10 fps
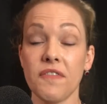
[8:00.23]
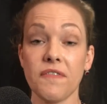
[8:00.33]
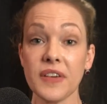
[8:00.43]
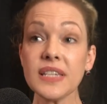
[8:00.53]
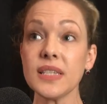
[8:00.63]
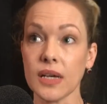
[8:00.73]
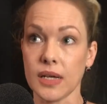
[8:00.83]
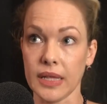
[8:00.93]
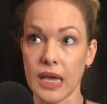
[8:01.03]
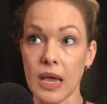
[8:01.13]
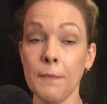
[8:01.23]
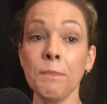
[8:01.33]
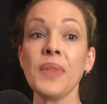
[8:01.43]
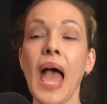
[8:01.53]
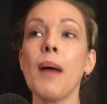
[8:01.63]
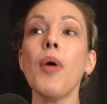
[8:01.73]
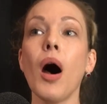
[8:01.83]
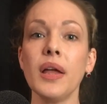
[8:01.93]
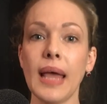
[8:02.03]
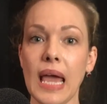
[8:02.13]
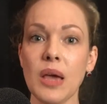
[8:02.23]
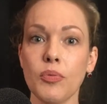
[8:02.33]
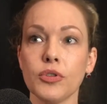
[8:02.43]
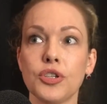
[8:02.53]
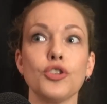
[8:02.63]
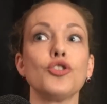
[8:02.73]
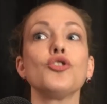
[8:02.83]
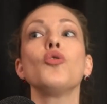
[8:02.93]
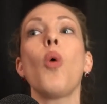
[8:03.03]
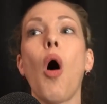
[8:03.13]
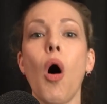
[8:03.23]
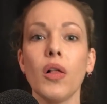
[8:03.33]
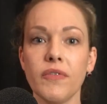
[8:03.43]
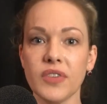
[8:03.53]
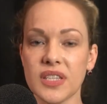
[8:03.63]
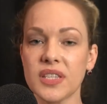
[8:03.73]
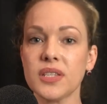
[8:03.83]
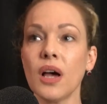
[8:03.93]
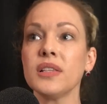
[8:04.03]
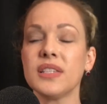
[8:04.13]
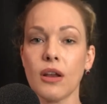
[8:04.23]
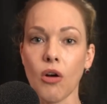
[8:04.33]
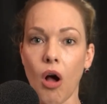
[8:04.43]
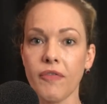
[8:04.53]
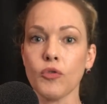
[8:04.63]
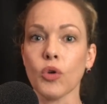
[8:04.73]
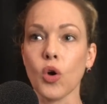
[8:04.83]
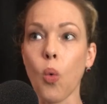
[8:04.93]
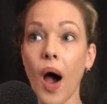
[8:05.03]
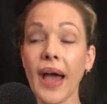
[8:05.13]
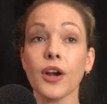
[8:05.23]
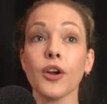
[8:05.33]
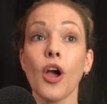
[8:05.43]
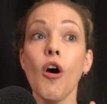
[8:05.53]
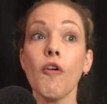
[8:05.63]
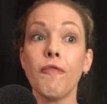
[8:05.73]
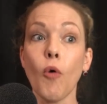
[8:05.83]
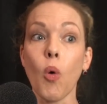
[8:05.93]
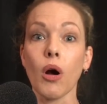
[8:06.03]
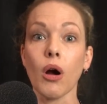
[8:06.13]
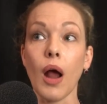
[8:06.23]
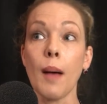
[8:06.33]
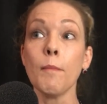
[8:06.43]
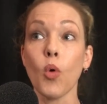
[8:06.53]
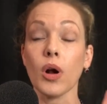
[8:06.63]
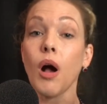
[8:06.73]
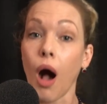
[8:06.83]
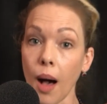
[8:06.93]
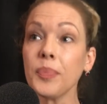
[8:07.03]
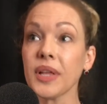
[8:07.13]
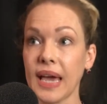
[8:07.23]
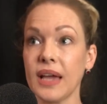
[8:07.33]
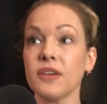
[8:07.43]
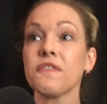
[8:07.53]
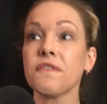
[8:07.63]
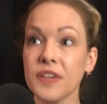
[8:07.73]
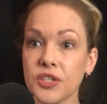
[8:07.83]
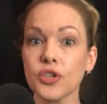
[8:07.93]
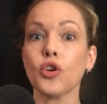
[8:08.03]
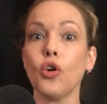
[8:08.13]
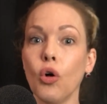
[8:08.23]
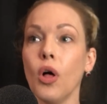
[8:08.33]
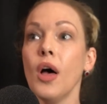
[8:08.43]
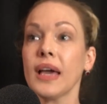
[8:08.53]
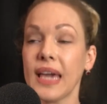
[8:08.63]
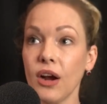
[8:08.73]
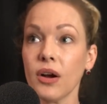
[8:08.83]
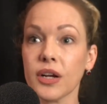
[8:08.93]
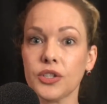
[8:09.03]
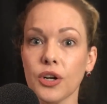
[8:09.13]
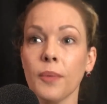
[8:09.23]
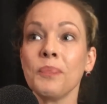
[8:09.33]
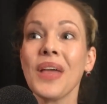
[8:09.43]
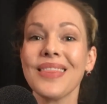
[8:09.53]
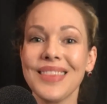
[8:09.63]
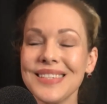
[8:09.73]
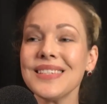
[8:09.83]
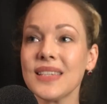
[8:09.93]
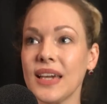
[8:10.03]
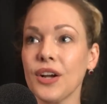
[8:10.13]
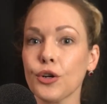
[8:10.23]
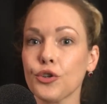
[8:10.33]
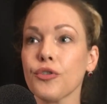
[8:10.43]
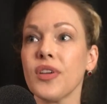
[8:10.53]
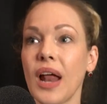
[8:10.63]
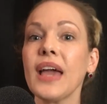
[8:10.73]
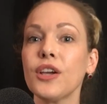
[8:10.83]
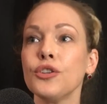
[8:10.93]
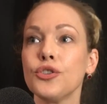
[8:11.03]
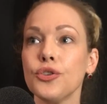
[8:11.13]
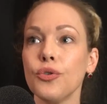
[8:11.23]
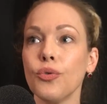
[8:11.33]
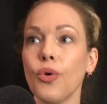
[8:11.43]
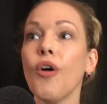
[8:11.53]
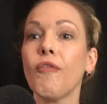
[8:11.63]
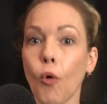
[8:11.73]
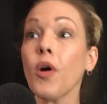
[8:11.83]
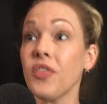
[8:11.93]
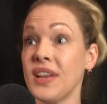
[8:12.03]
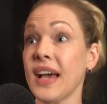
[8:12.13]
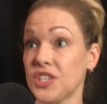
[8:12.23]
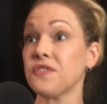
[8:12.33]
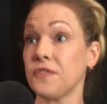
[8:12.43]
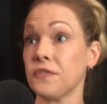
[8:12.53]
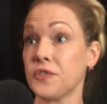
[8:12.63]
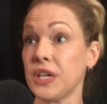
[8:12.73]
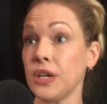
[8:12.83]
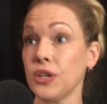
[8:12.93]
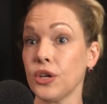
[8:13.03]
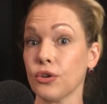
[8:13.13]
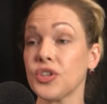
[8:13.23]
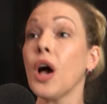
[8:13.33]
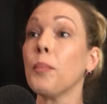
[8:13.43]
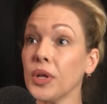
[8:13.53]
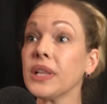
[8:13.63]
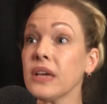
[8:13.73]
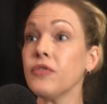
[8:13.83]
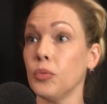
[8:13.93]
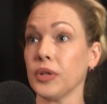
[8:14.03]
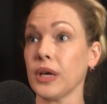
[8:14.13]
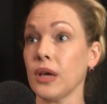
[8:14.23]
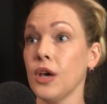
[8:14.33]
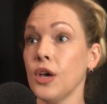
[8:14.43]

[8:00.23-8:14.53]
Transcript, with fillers: physically am unable to do all of the stunts that are often required for a more complicated physical character, this is a character that I can do for the next fifteen years, believably,